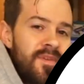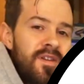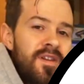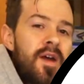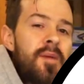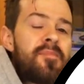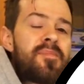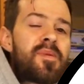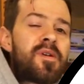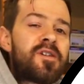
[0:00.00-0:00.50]

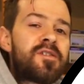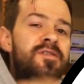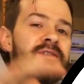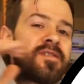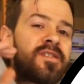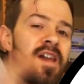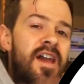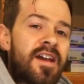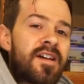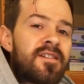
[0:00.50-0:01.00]
Number
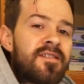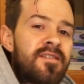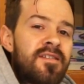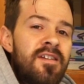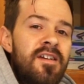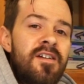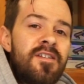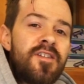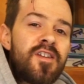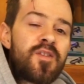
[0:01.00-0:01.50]
6,
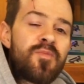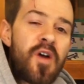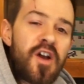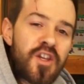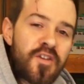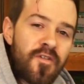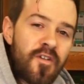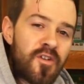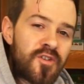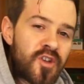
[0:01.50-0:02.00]
the
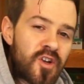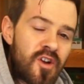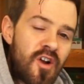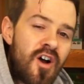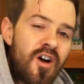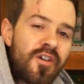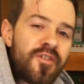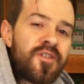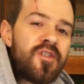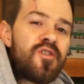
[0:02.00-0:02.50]
sponge filter
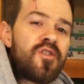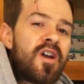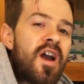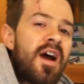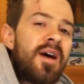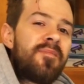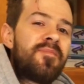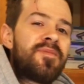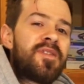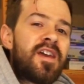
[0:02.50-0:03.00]
also
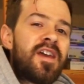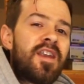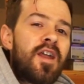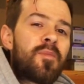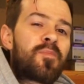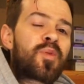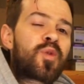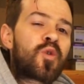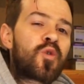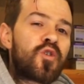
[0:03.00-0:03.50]
comes in a
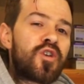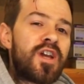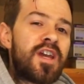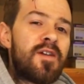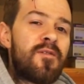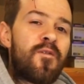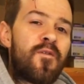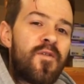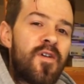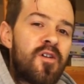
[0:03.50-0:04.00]

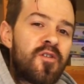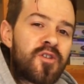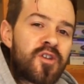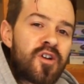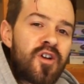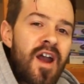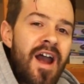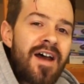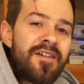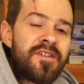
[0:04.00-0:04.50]

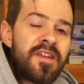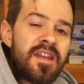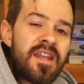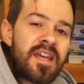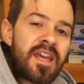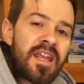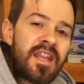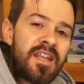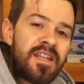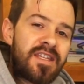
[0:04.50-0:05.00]
pre-filter, as in
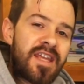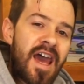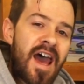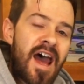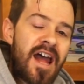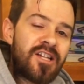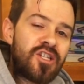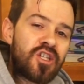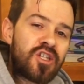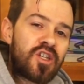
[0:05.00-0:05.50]
it can
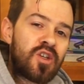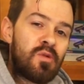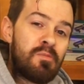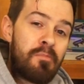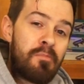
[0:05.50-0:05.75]
attach to